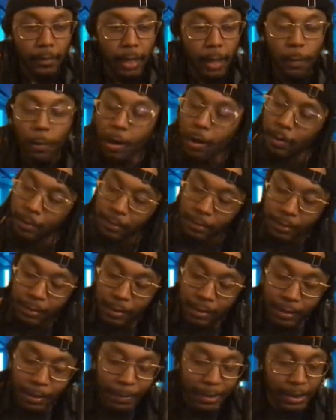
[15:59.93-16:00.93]
Well,
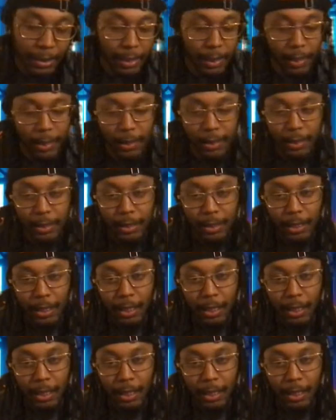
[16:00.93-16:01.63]
let me say this.